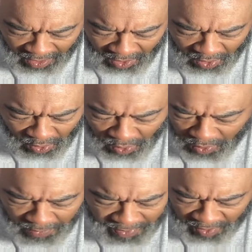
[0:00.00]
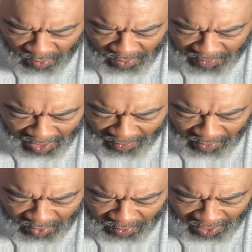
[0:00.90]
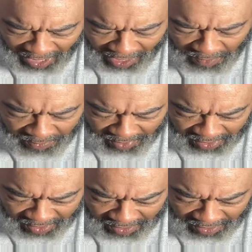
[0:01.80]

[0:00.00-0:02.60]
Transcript: Who would be we be able to rely upon?